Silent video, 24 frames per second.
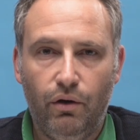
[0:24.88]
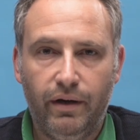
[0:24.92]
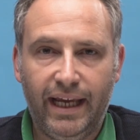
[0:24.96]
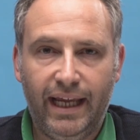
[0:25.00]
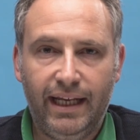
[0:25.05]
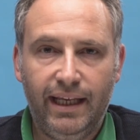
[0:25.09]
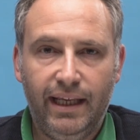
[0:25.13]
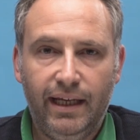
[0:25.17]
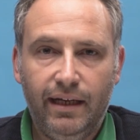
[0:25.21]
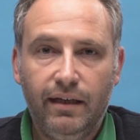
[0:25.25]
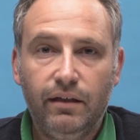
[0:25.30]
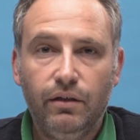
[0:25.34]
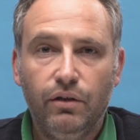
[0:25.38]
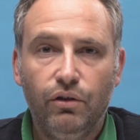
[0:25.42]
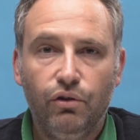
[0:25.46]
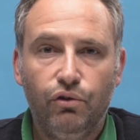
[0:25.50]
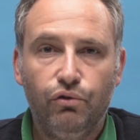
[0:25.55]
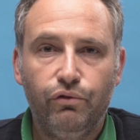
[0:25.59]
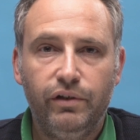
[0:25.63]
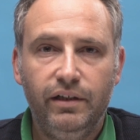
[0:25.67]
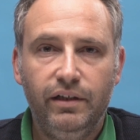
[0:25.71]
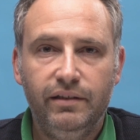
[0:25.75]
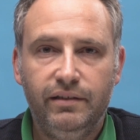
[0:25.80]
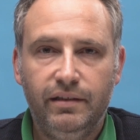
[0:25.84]
organic,
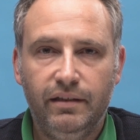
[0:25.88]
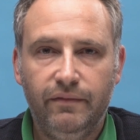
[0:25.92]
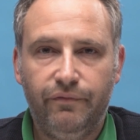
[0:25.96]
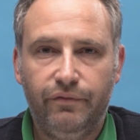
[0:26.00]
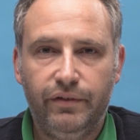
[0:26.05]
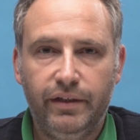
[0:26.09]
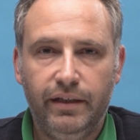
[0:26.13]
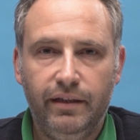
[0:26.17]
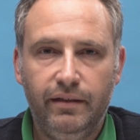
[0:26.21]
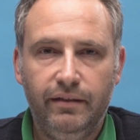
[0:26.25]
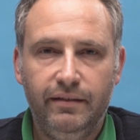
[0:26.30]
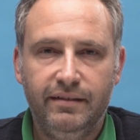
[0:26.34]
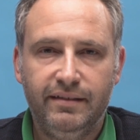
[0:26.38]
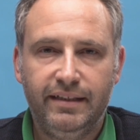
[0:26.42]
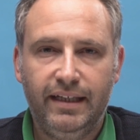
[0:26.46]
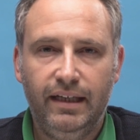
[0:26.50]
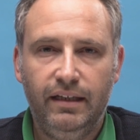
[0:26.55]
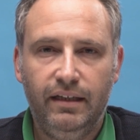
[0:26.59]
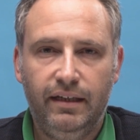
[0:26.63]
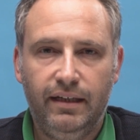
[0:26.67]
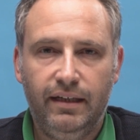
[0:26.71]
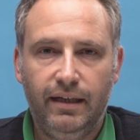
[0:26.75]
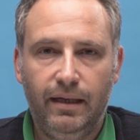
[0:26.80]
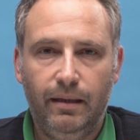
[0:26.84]
cruelty-free
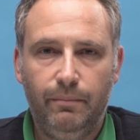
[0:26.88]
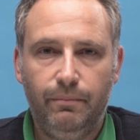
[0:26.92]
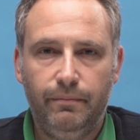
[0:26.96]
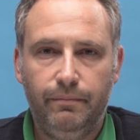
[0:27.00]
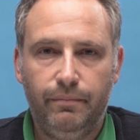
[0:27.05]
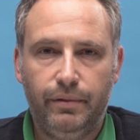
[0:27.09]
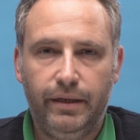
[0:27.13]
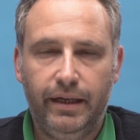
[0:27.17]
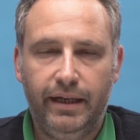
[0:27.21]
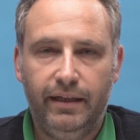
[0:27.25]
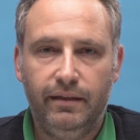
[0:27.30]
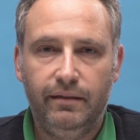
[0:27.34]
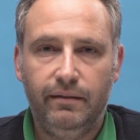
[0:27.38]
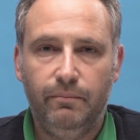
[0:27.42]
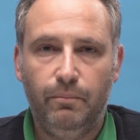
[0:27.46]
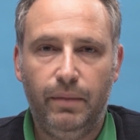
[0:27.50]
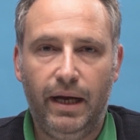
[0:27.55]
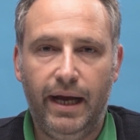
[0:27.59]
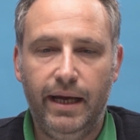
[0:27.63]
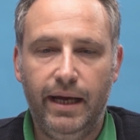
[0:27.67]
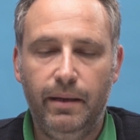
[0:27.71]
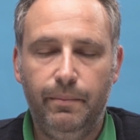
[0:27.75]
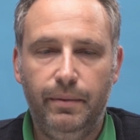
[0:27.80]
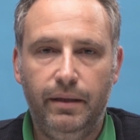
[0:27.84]
skincare brand
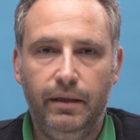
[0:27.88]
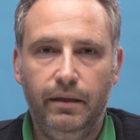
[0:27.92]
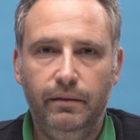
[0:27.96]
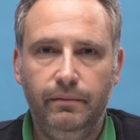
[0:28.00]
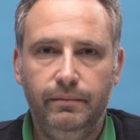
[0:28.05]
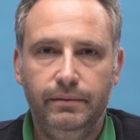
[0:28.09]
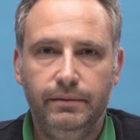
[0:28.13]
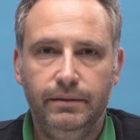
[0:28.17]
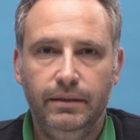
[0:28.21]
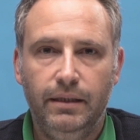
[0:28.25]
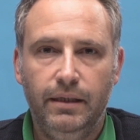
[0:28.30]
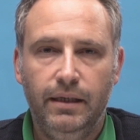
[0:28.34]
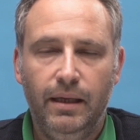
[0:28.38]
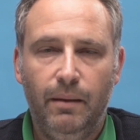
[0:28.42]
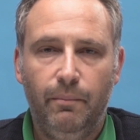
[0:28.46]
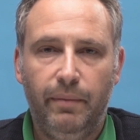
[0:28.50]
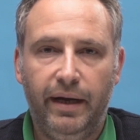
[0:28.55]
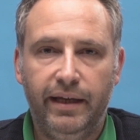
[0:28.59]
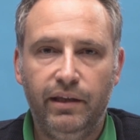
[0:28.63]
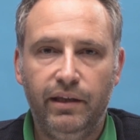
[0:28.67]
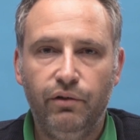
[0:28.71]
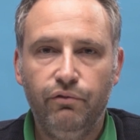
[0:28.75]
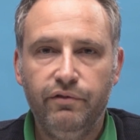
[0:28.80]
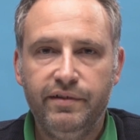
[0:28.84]
BYBI by
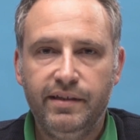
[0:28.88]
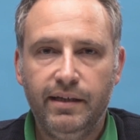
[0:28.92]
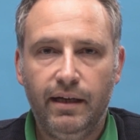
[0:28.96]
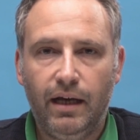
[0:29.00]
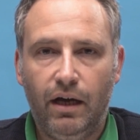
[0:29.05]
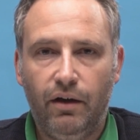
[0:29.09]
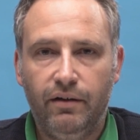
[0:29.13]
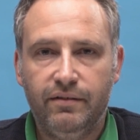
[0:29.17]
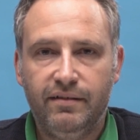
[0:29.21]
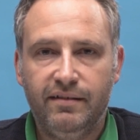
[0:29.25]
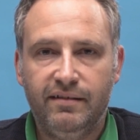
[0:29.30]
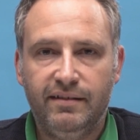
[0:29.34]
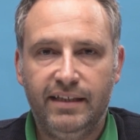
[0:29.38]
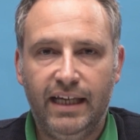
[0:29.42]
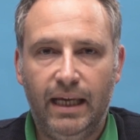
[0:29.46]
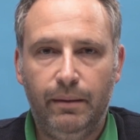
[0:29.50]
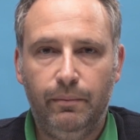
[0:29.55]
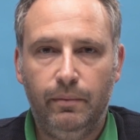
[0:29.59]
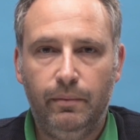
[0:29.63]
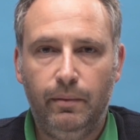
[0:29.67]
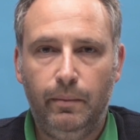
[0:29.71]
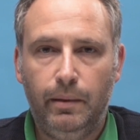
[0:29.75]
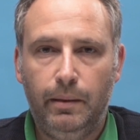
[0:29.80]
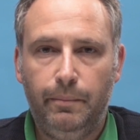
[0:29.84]
using our
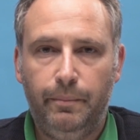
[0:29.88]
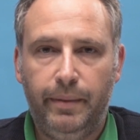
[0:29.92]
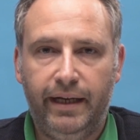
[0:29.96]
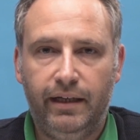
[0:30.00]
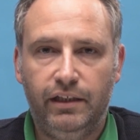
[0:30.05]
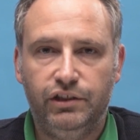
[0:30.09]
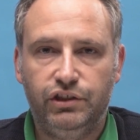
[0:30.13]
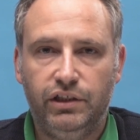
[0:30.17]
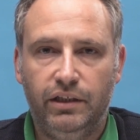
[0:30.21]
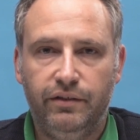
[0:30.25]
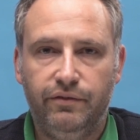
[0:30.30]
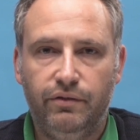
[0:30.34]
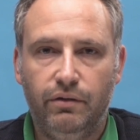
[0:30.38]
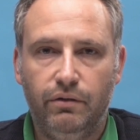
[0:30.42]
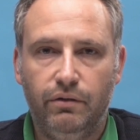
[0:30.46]
sustainable packaging